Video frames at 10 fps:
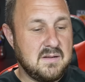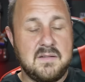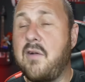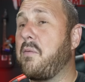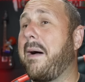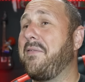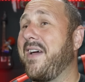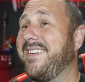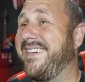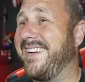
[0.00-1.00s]
Never mind
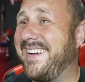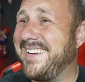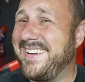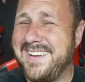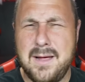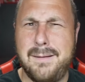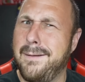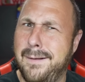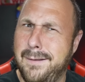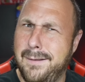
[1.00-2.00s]
then. Today, I
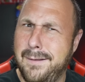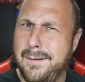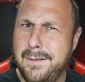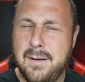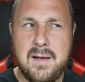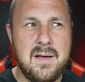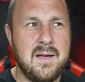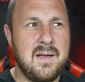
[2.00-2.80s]
had an amazing day.